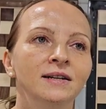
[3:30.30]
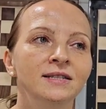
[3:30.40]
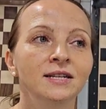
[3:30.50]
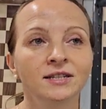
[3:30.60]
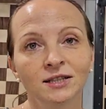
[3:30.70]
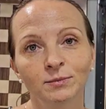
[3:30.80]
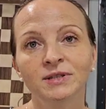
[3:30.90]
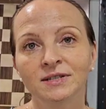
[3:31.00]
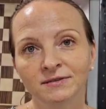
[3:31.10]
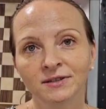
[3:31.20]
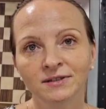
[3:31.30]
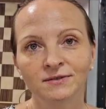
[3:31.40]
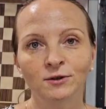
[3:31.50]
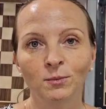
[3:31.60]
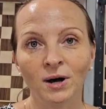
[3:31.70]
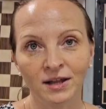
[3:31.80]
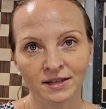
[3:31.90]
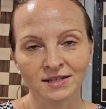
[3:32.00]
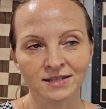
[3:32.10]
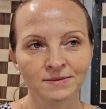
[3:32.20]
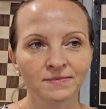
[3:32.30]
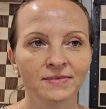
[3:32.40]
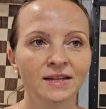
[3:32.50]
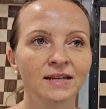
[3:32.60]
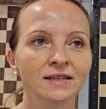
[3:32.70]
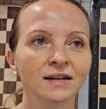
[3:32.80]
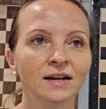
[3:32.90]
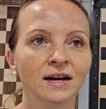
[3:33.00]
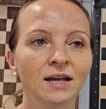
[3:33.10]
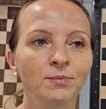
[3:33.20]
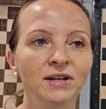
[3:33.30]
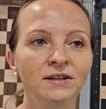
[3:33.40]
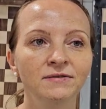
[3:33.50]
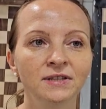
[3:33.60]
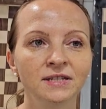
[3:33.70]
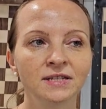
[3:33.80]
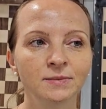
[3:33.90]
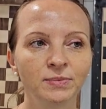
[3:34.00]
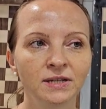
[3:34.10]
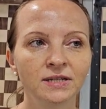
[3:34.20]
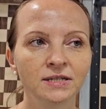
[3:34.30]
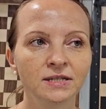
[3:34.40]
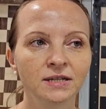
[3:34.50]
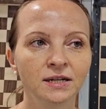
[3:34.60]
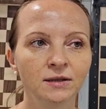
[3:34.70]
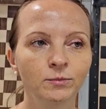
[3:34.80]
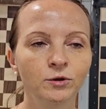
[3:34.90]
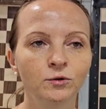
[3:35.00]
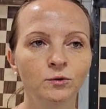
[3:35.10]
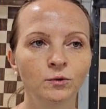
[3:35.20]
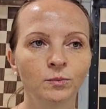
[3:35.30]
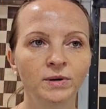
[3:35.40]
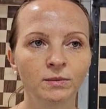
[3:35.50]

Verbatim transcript: Uh, it's a little bit different from others. And uh, I believe these places help to